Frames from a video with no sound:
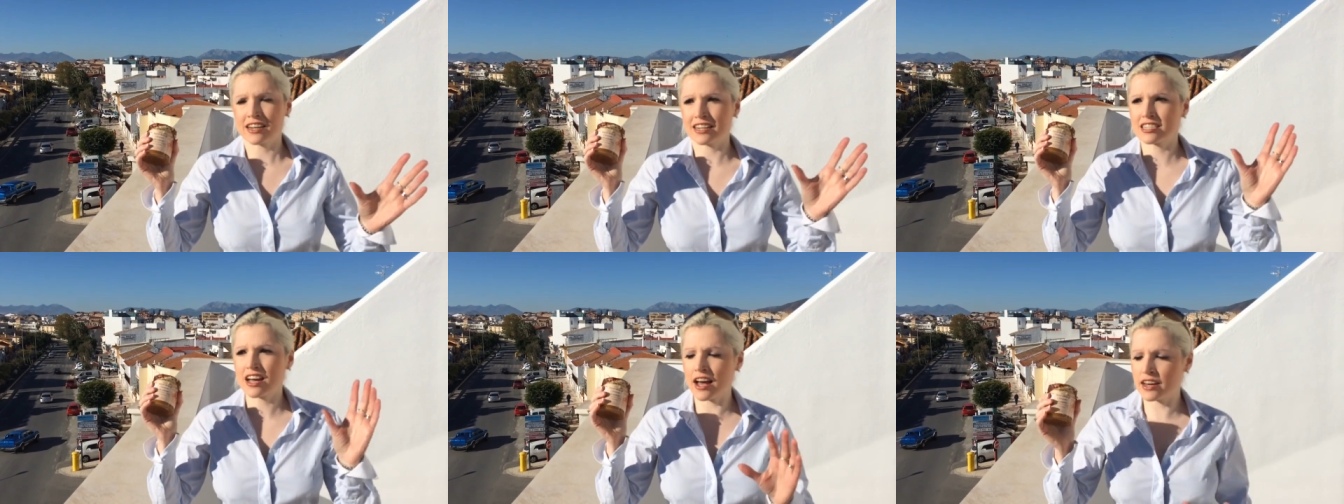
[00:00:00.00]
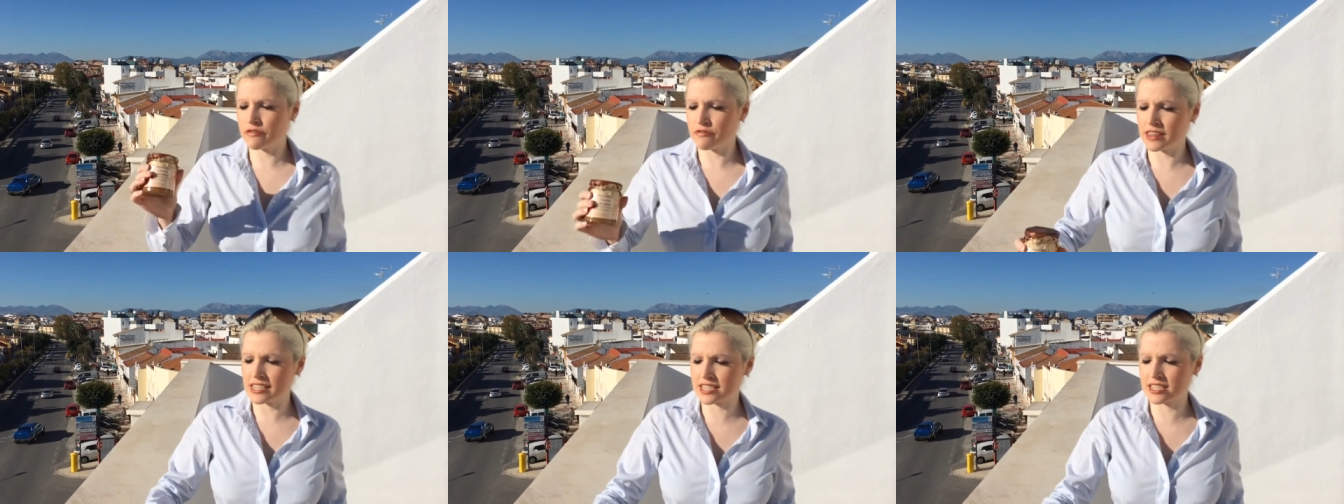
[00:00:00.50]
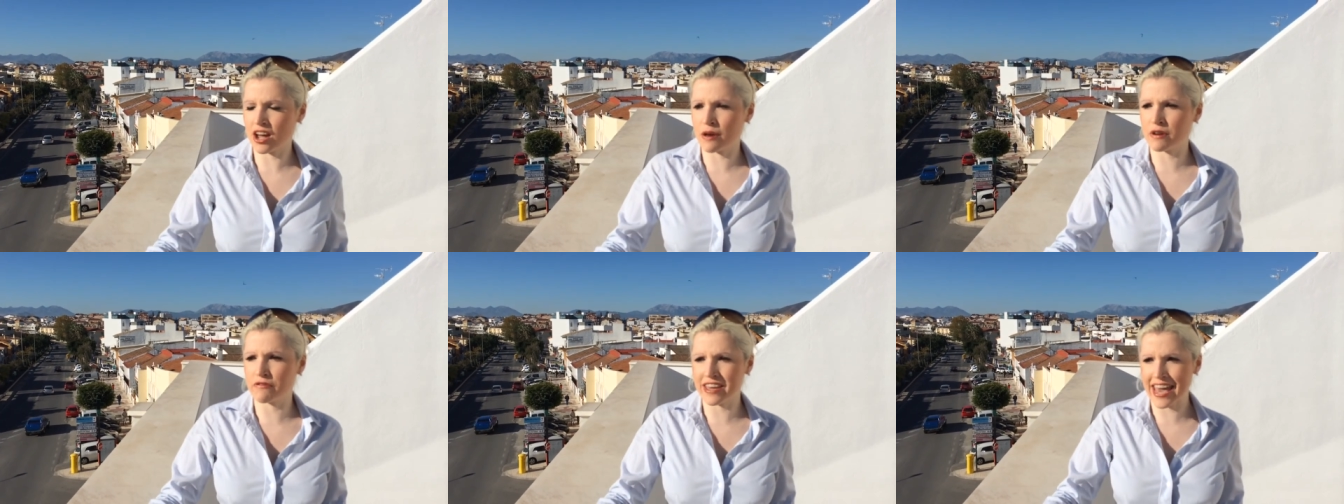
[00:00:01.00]
this
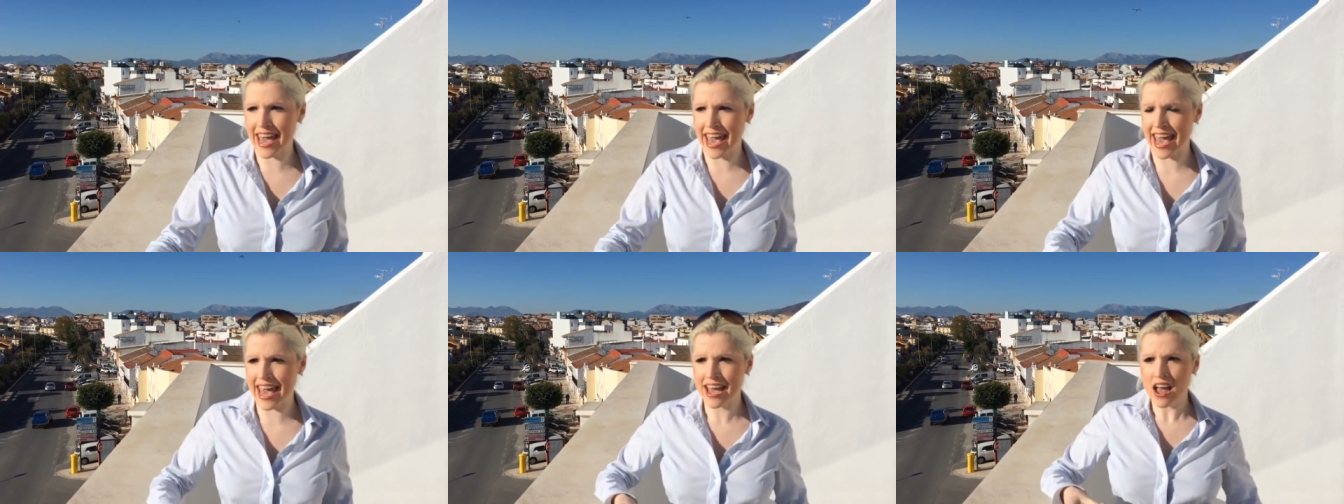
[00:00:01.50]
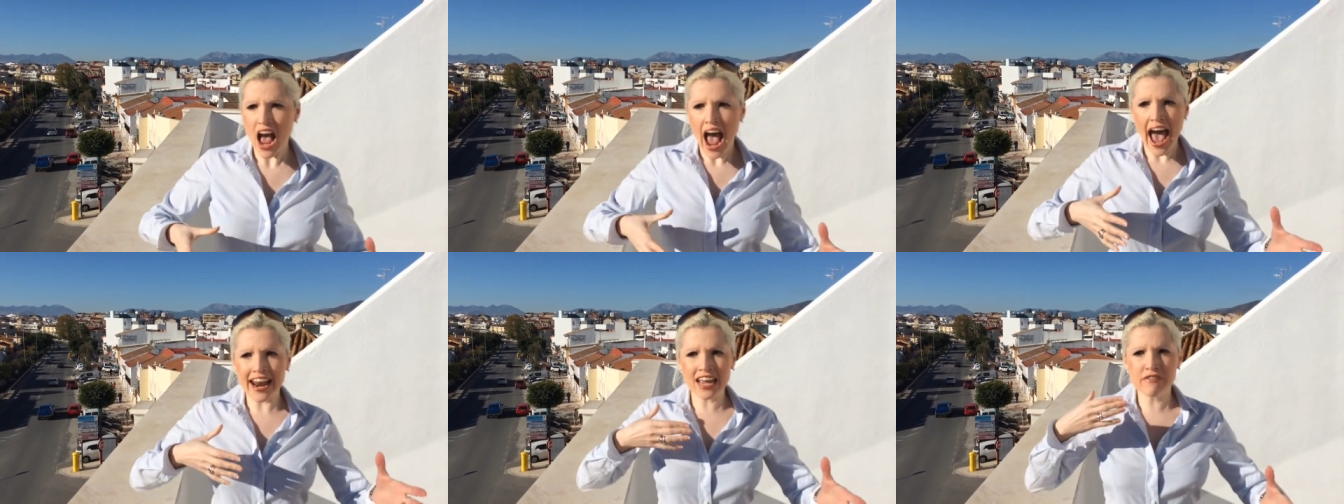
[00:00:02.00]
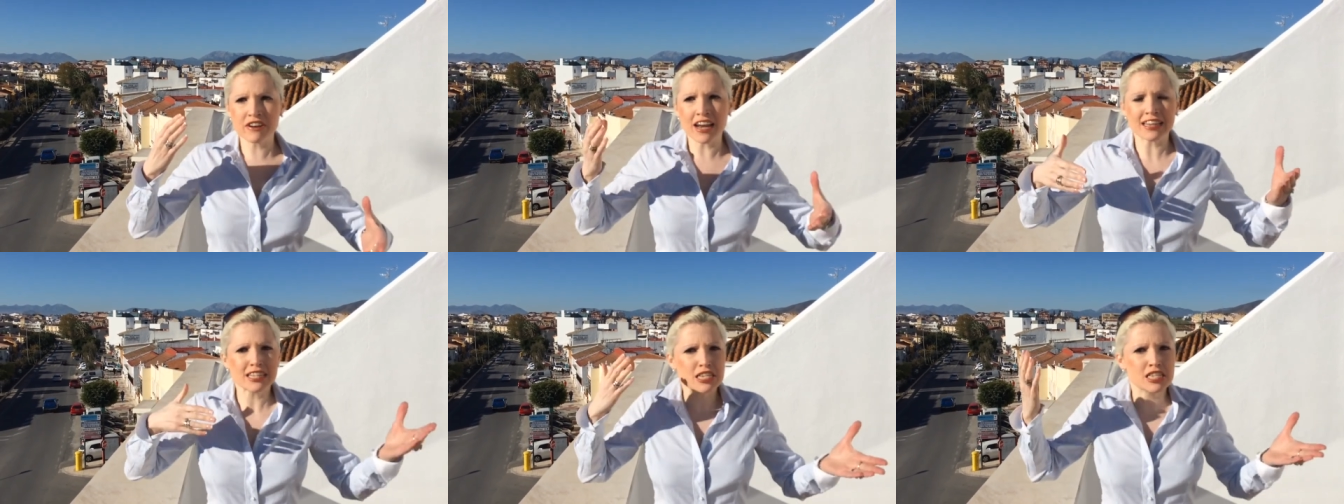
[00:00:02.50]
time of year, and even
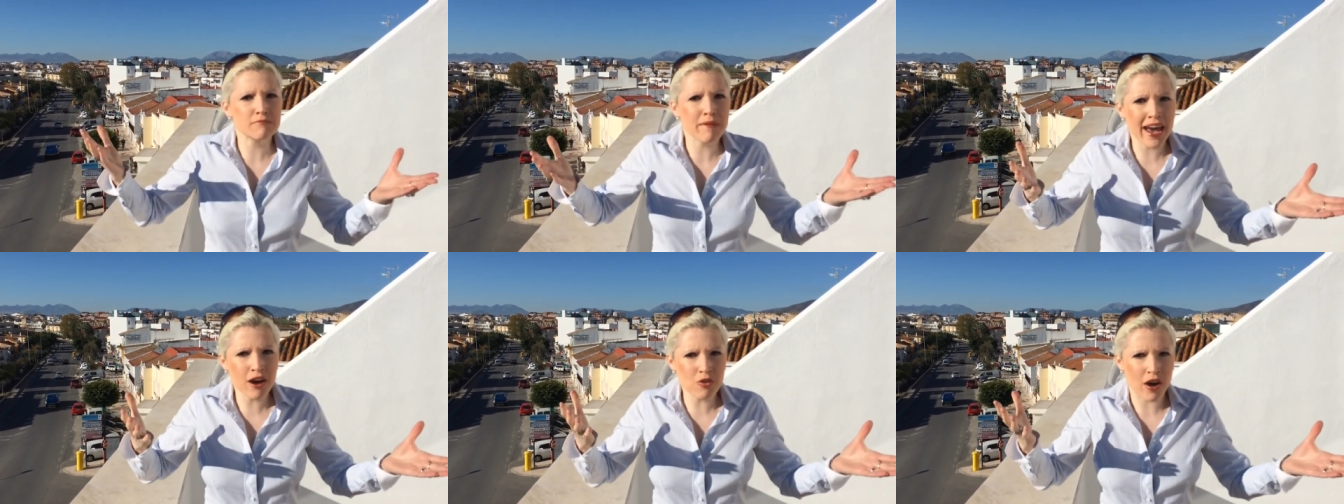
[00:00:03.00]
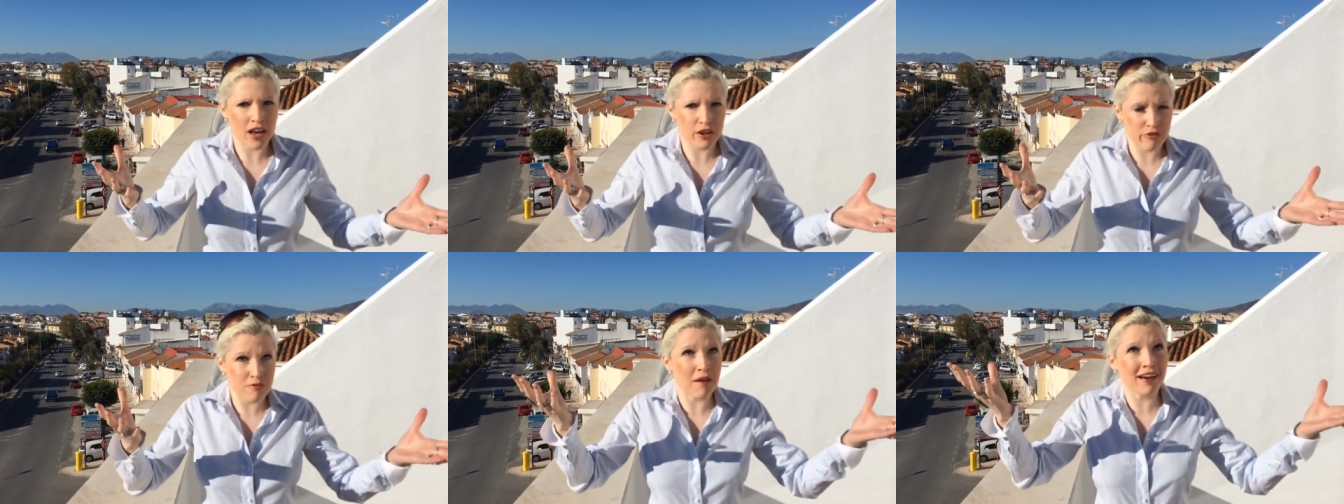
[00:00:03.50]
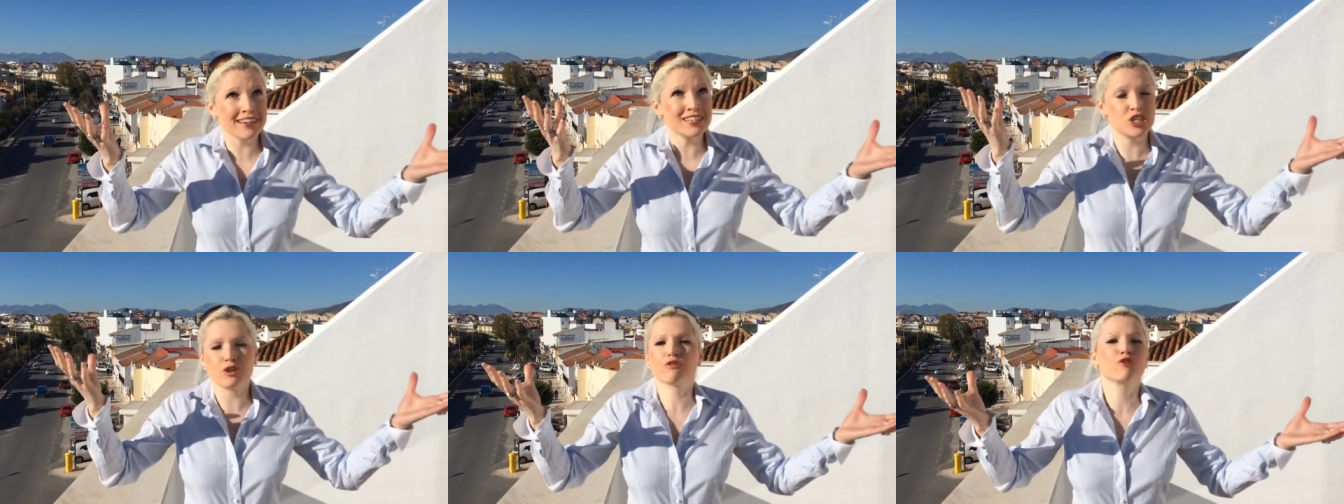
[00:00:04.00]
like the smell kind of
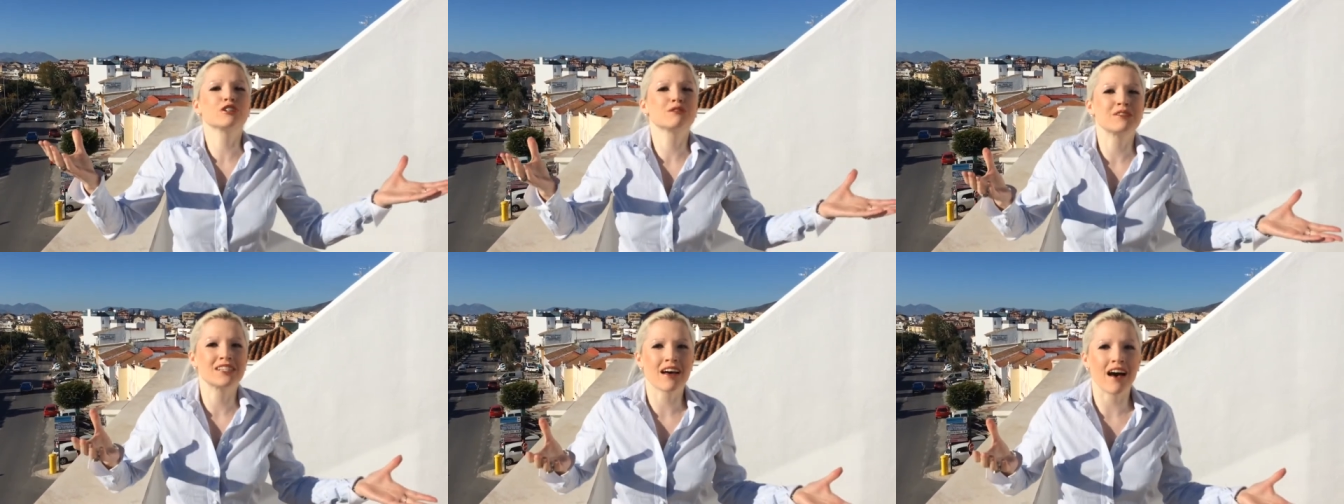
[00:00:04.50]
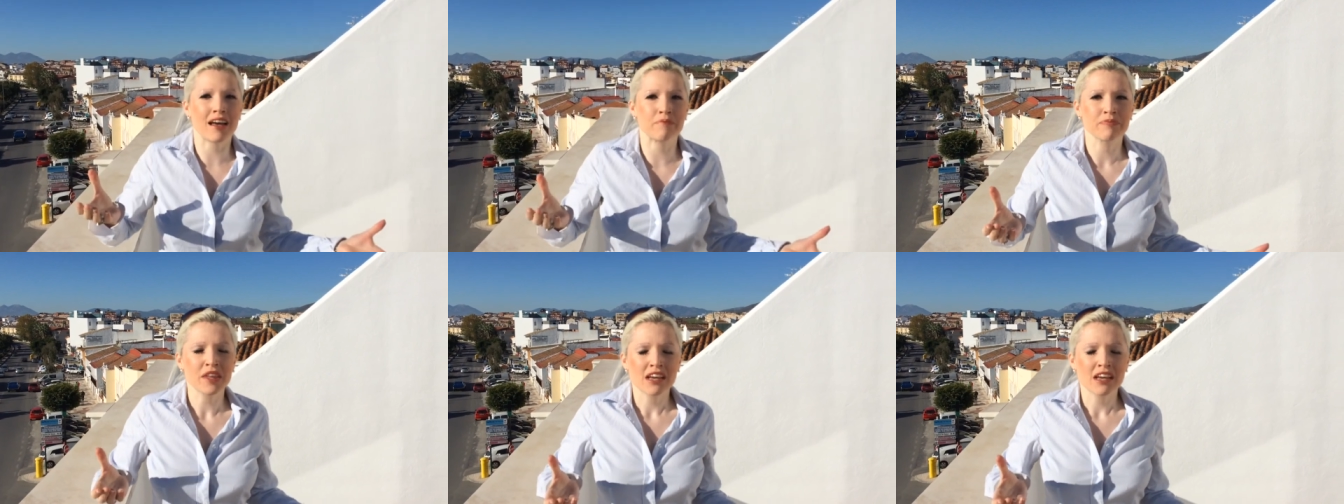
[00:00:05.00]
reminds you of Christmas time.